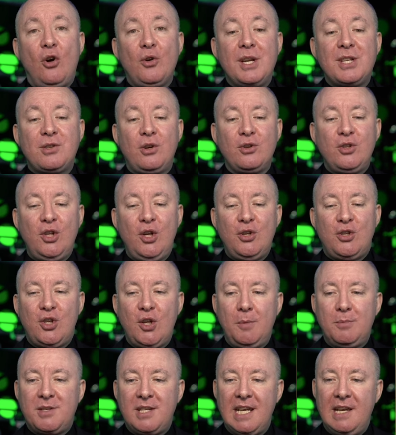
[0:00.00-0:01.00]
honest on
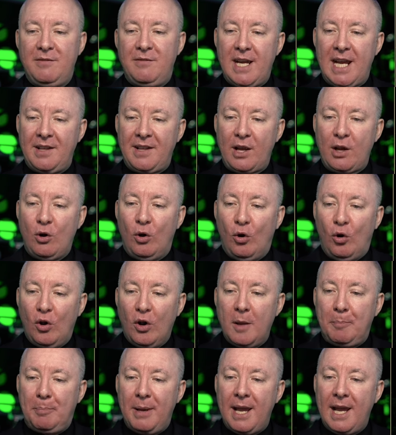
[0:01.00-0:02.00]
YouTube TV. They
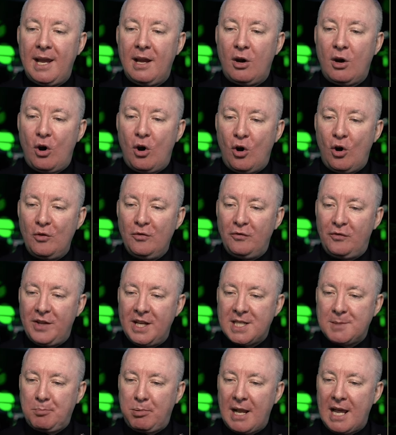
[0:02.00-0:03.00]
all appear on
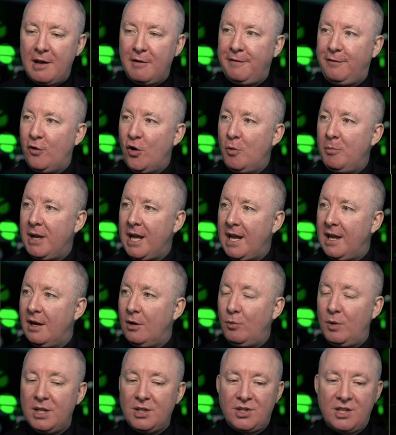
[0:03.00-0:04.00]
this platform here,
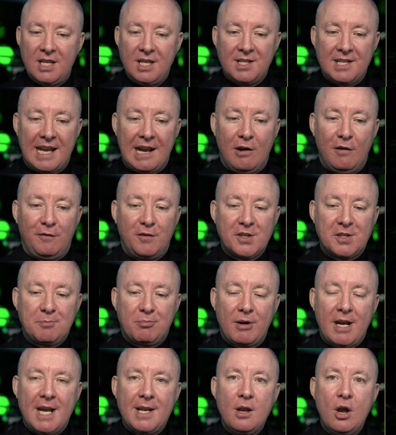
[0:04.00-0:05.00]
which is Alpha
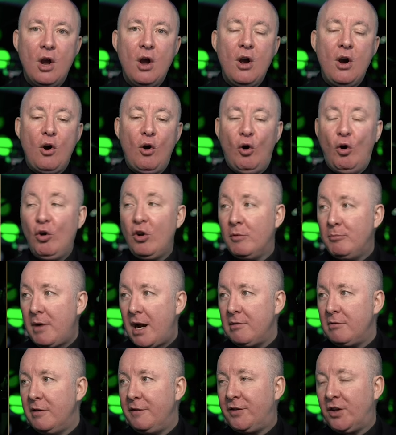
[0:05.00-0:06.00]
Spread. All of
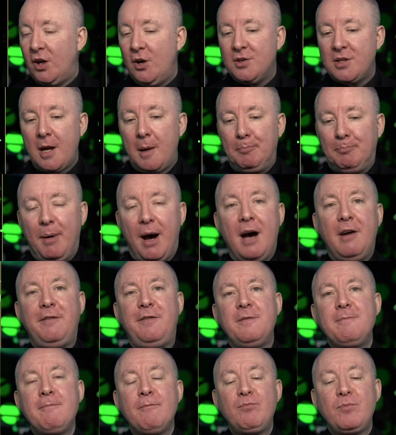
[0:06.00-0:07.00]
my reviews
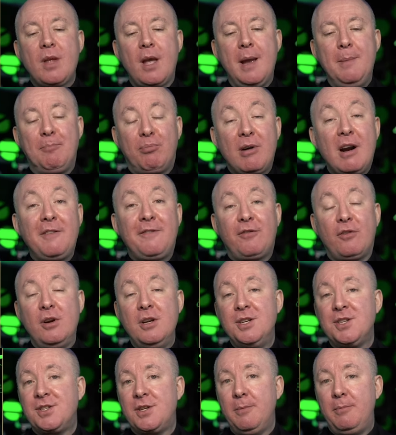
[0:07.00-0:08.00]
above, in
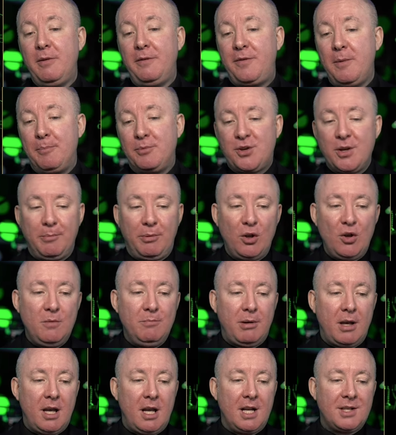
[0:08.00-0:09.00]
preference to
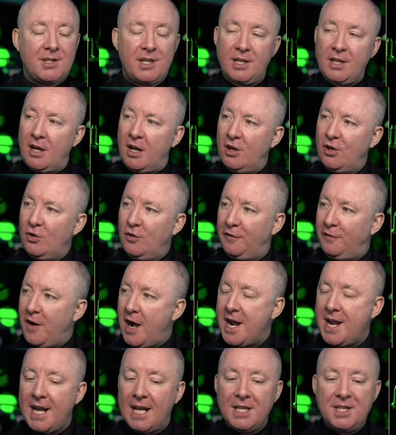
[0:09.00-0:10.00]
Bloomberg, to Yahoo
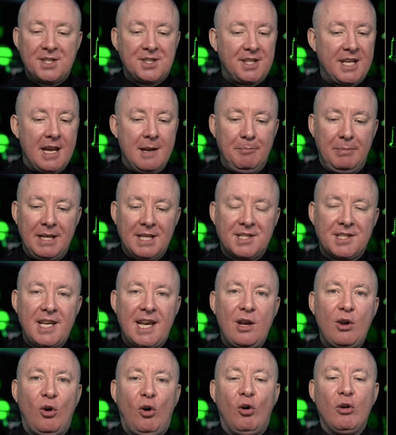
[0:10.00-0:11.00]
Finance,
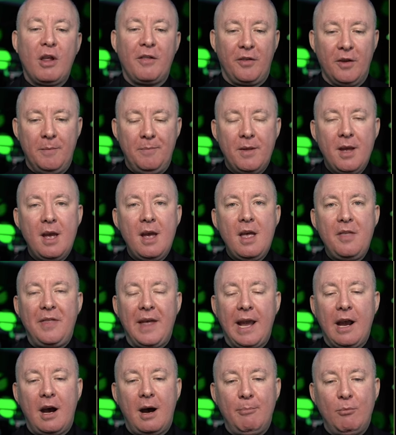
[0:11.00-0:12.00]
CNBC, all of them,
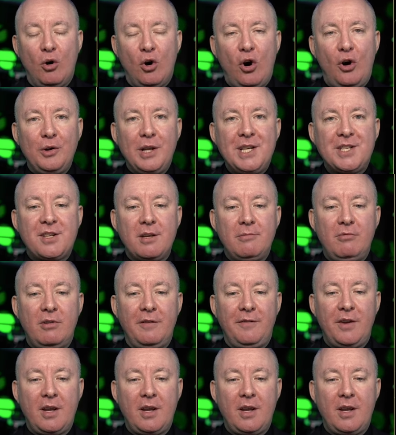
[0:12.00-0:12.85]
they are more honest and